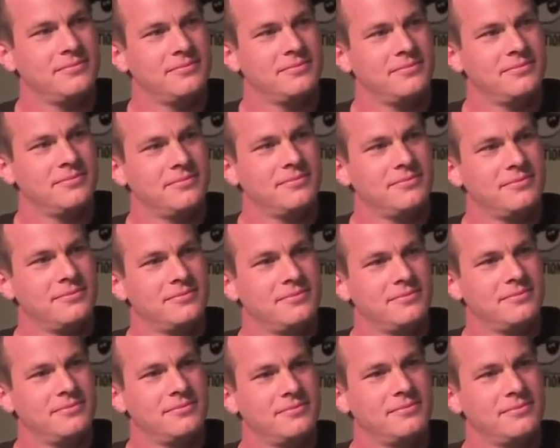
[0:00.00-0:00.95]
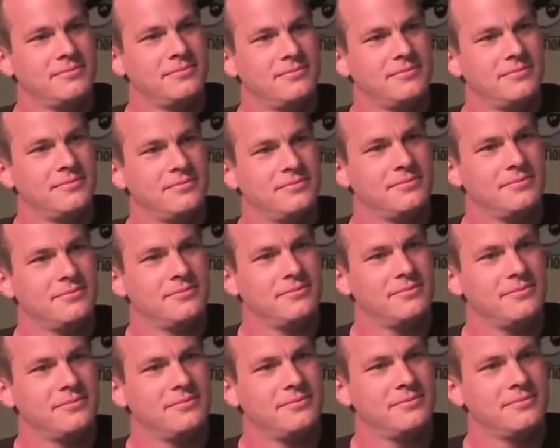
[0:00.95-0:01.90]

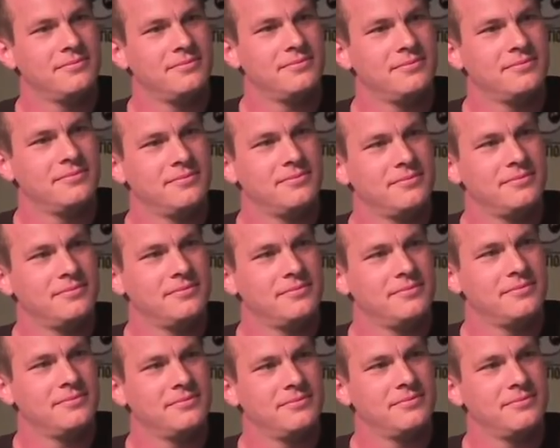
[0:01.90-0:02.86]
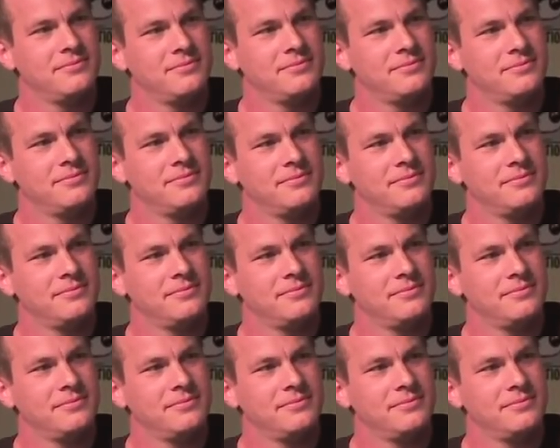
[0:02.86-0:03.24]
(silent)